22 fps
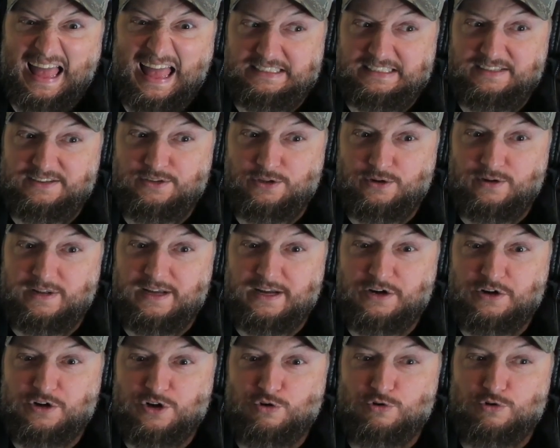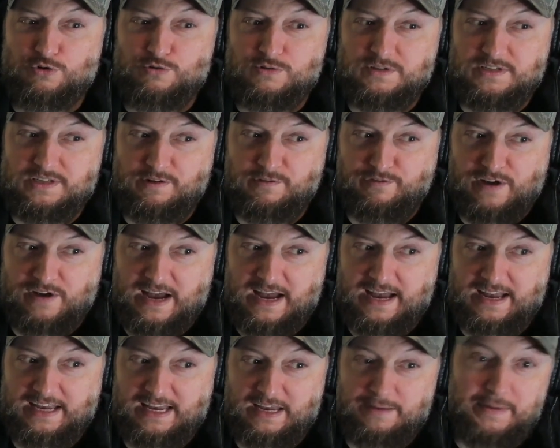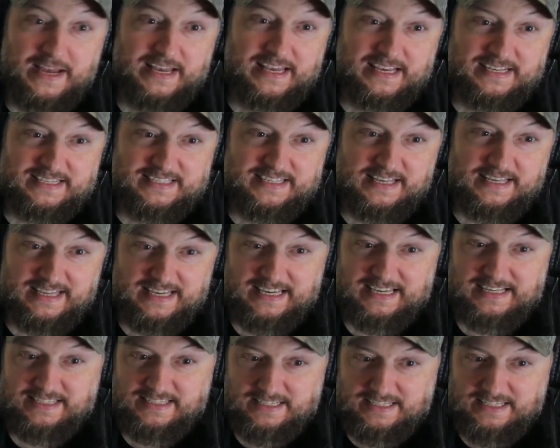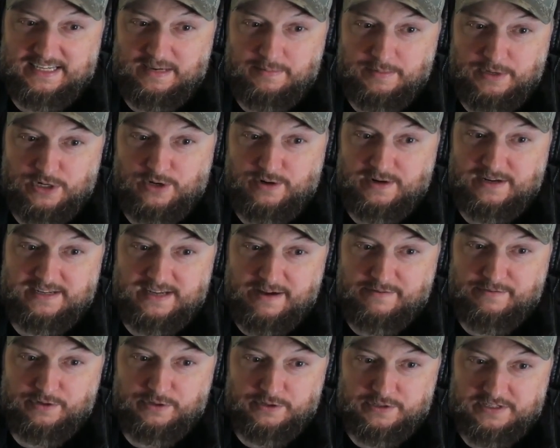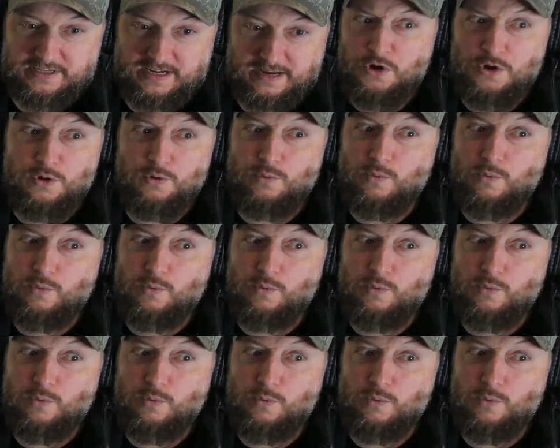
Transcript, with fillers: They're like crucifying him. I guess they think he's a demon or a devil or something.